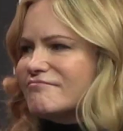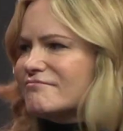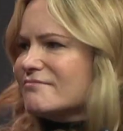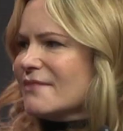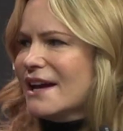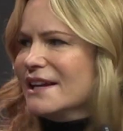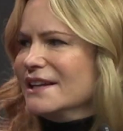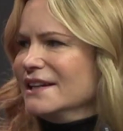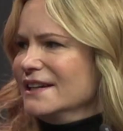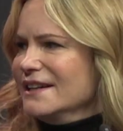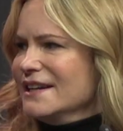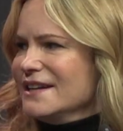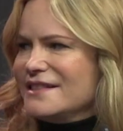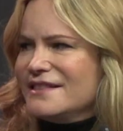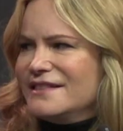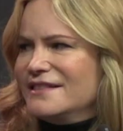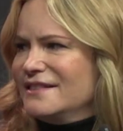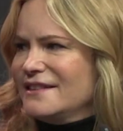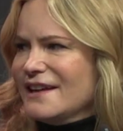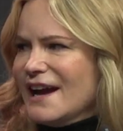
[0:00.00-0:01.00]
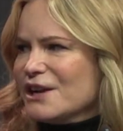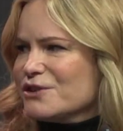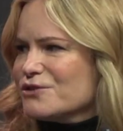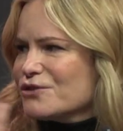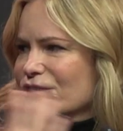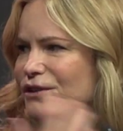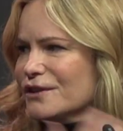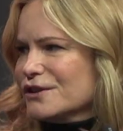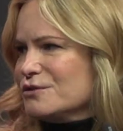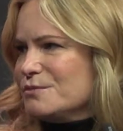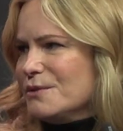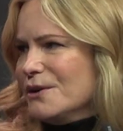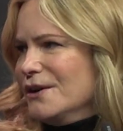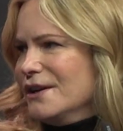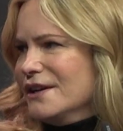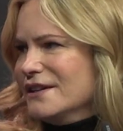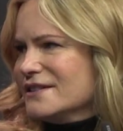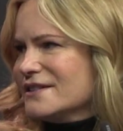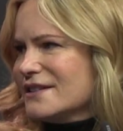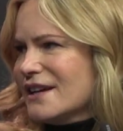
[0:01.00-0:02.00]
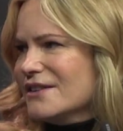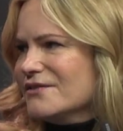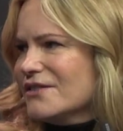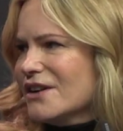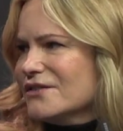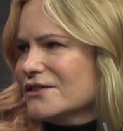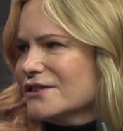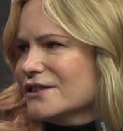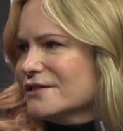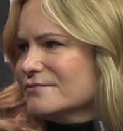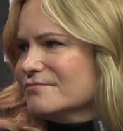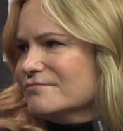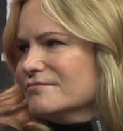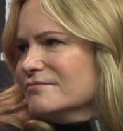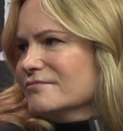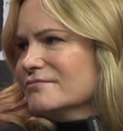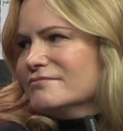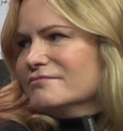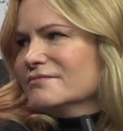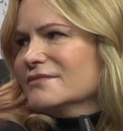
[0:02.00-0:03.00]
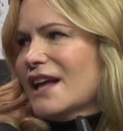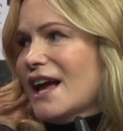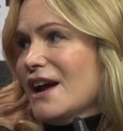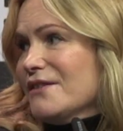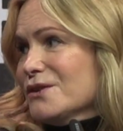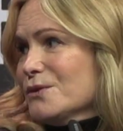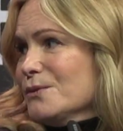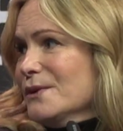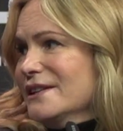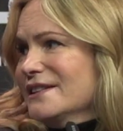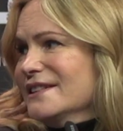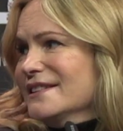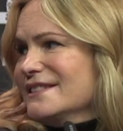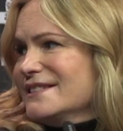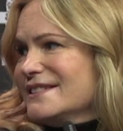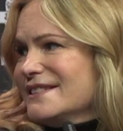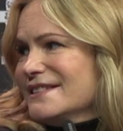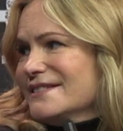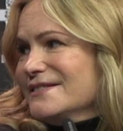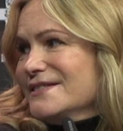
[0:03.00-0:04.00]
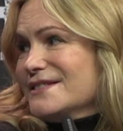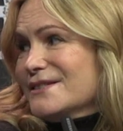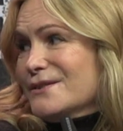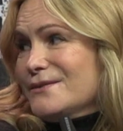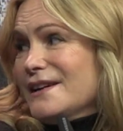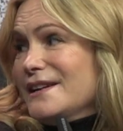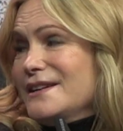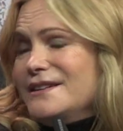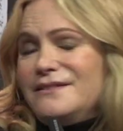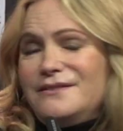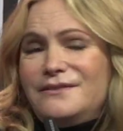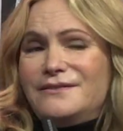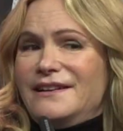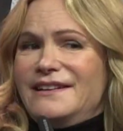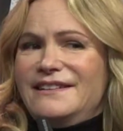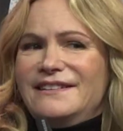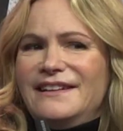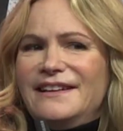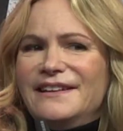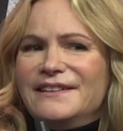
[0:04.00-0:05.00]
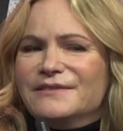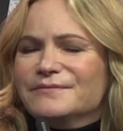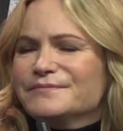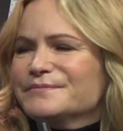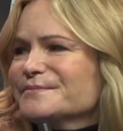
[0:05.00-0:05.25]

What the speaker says: any theatrical experience I've ever witnessed. It was great night.